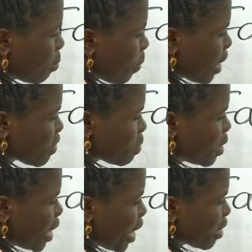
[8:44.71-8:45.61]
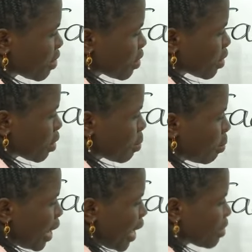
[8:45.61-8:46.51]
plus bx
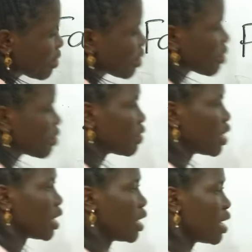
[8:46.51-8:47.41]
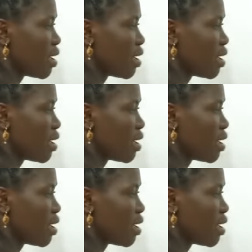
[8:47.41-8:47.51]
plus c.